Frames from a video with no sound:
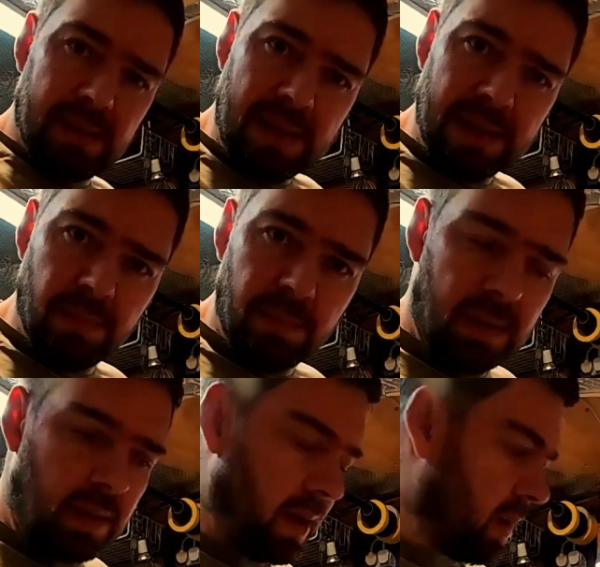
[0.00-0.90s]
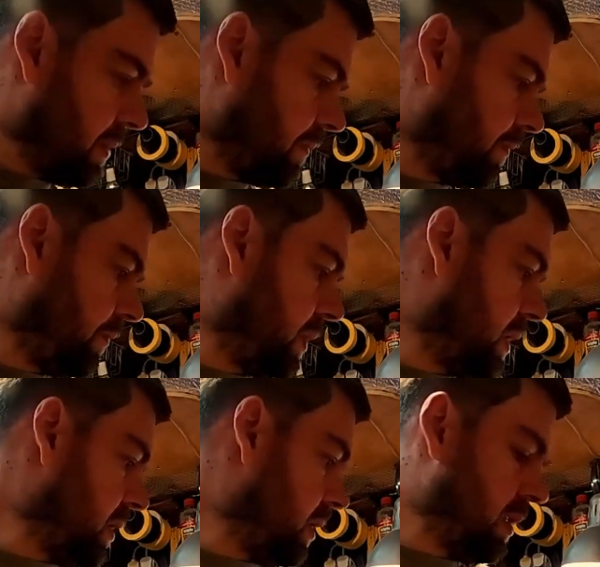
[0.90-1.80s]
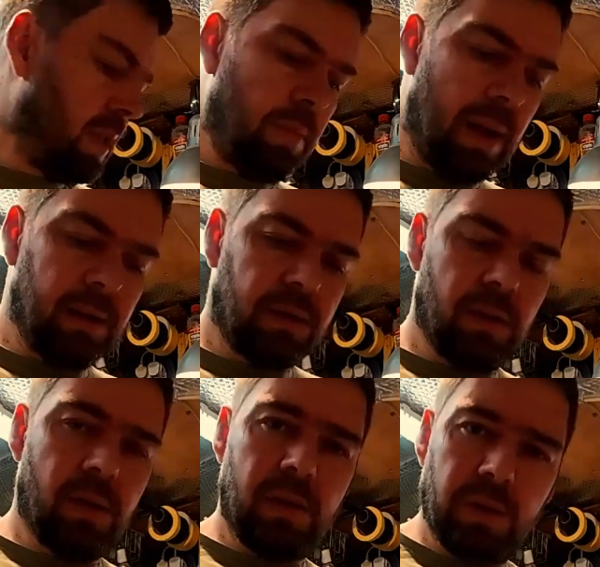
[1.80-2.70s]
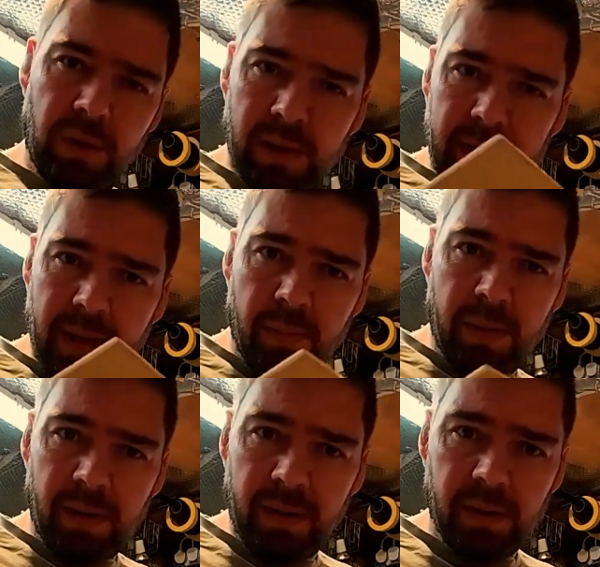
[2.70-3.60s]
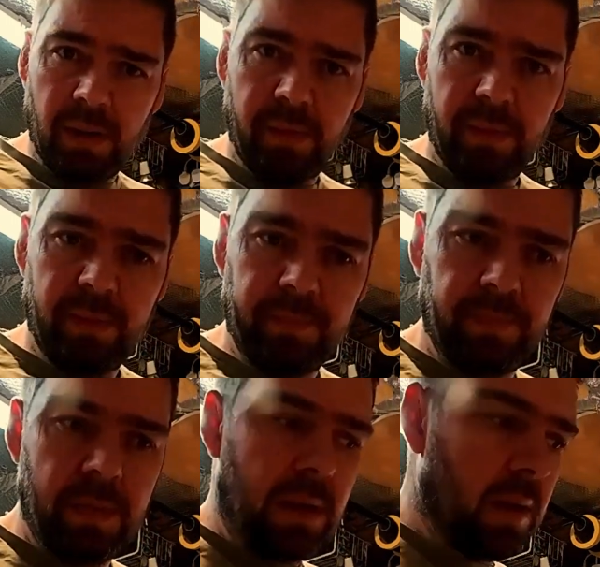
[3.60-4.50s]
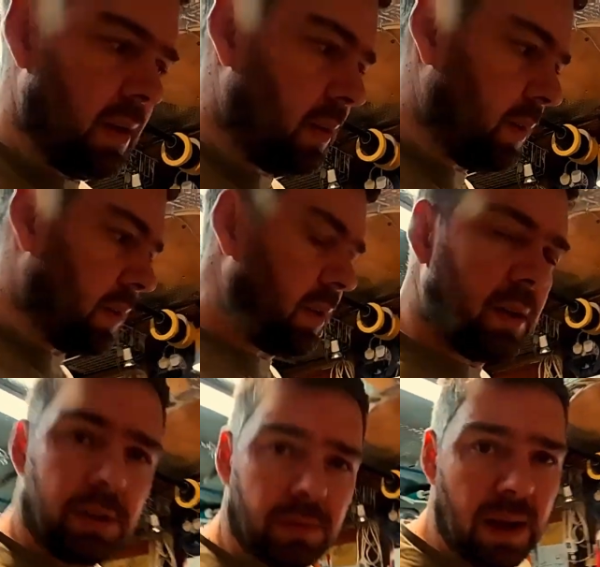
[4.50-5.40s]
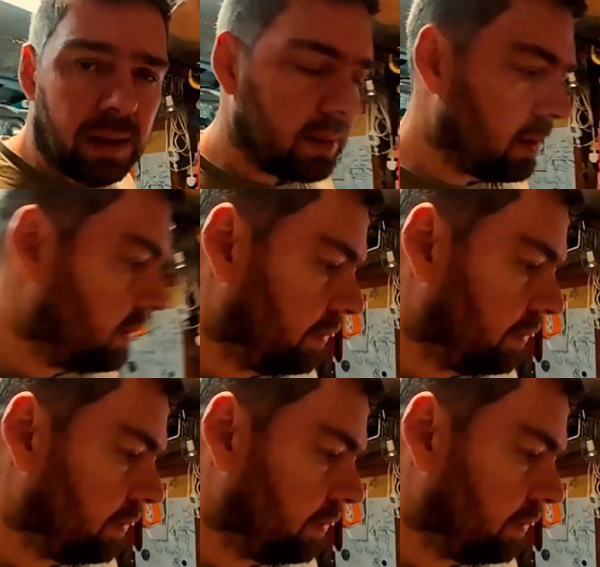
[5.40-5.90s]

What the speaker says: to set up the bandsaw and try and take a bit of this off. That's what I'm going to do next.